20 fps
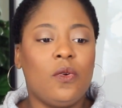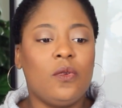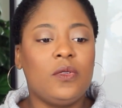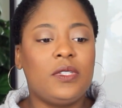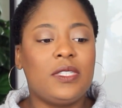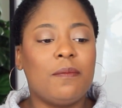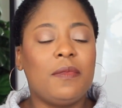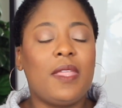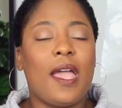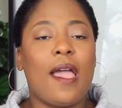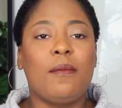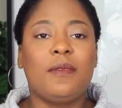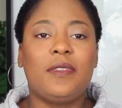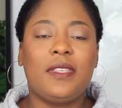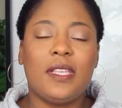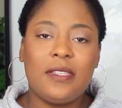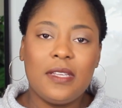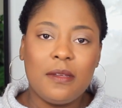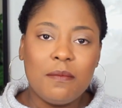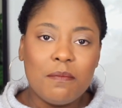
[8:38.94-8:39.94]
sometimes
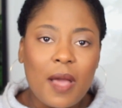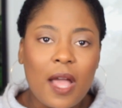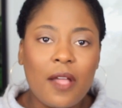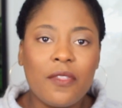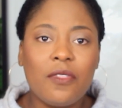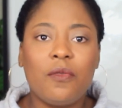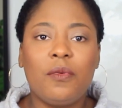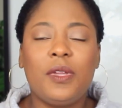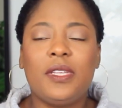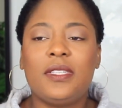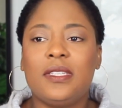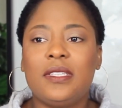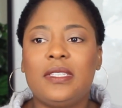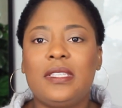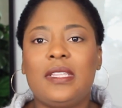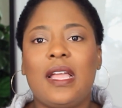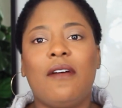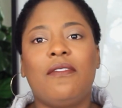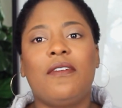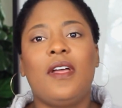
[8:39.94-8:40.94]
setting boundaries and
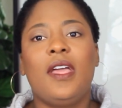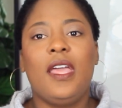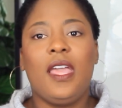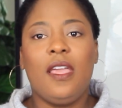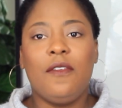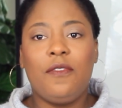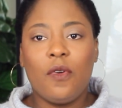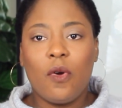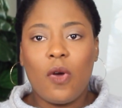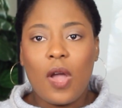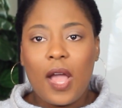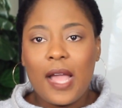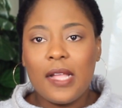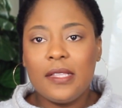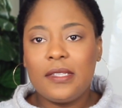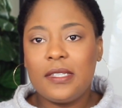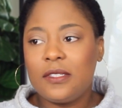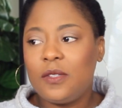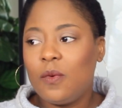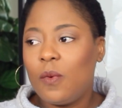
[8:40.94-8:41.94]
stuff. If your
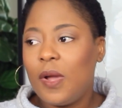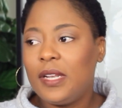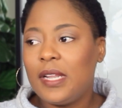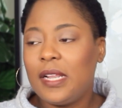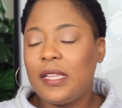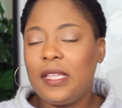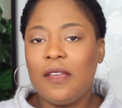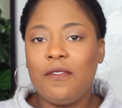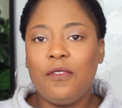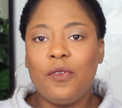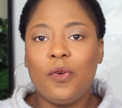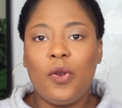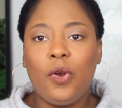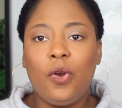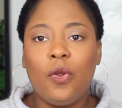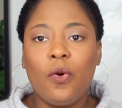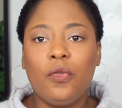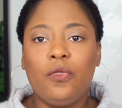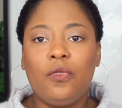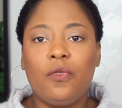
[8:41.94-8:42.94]
aunt is the one that gave you a
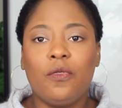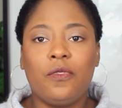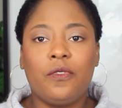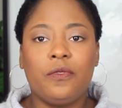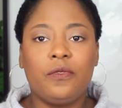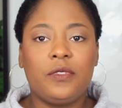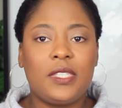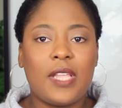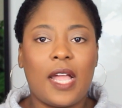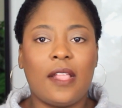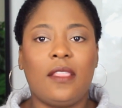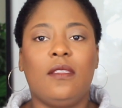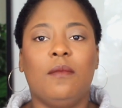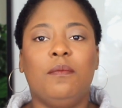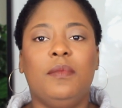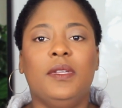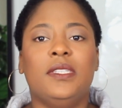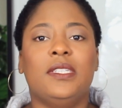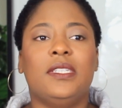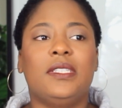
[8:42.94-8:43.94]
loan to start the
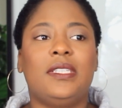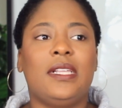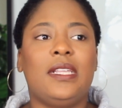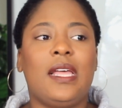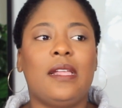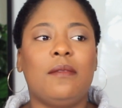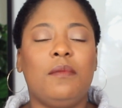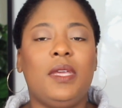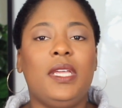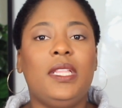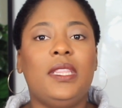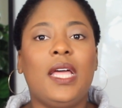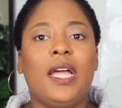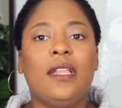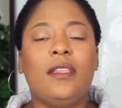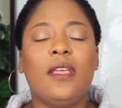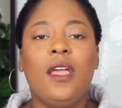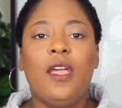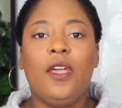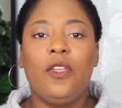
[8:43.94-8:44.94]
business, does that mean
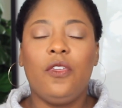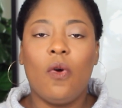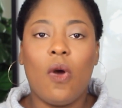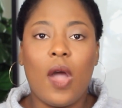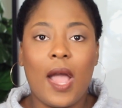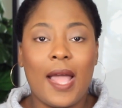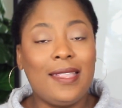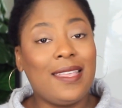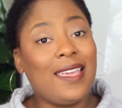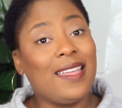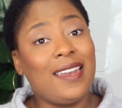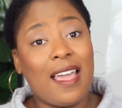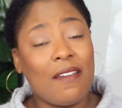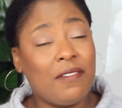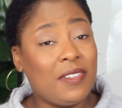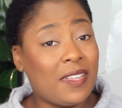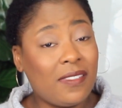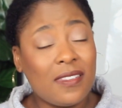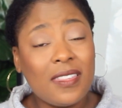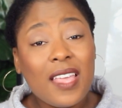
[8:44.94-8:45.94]
that your aunt can
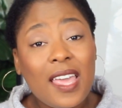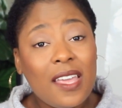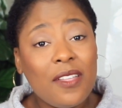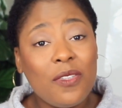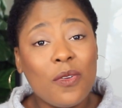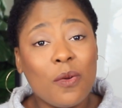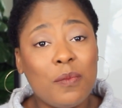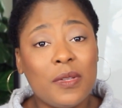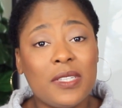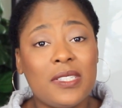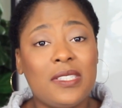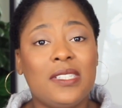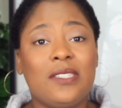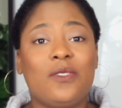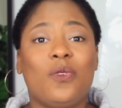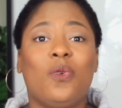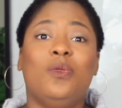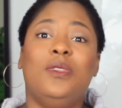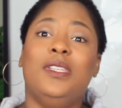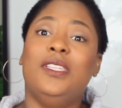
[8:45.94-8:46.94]
have a say in your
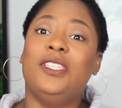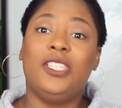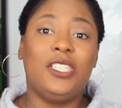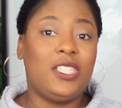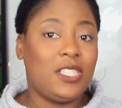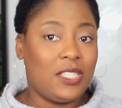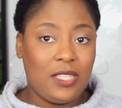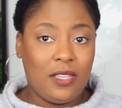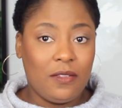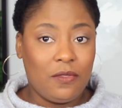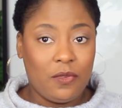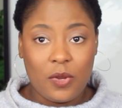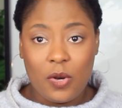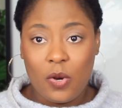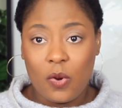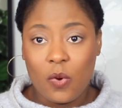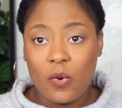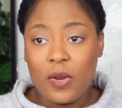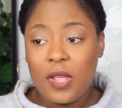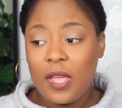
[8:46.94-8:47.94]
business, or did she just give you a
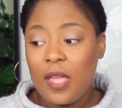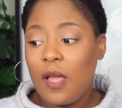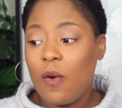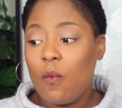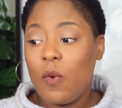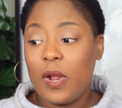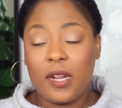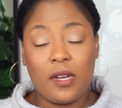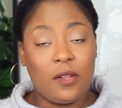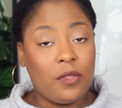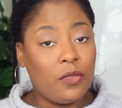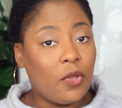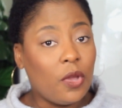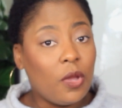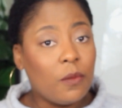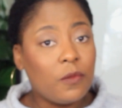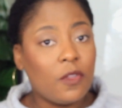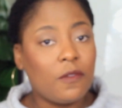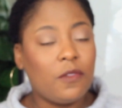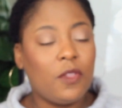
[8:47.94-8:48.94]
loan? What are the
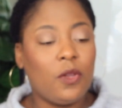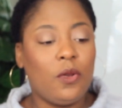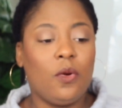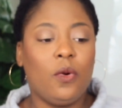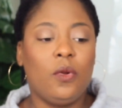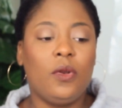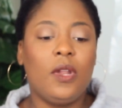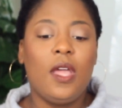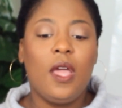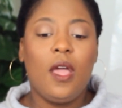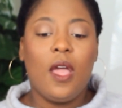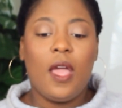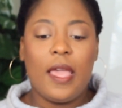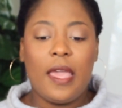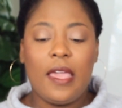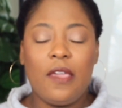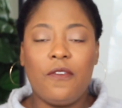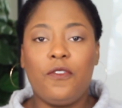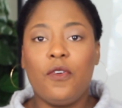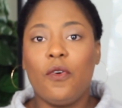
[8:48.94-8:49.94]
terms of the loan?
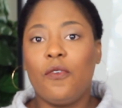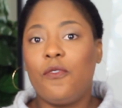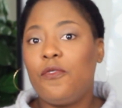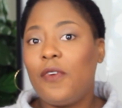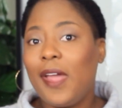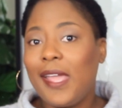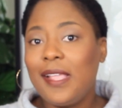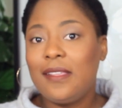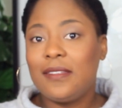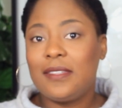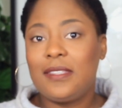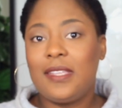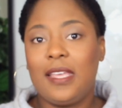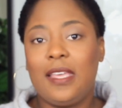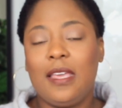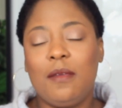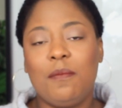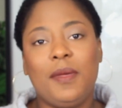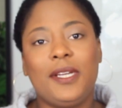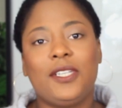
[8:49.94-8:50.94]
If your friend is
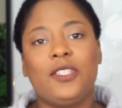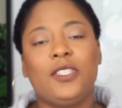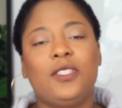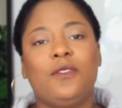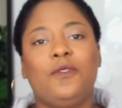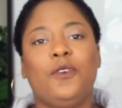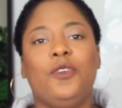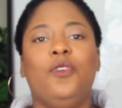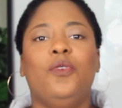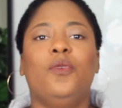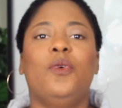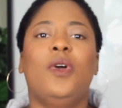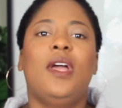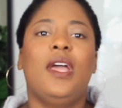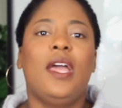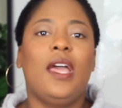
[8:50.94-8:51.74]
taking pictures for you,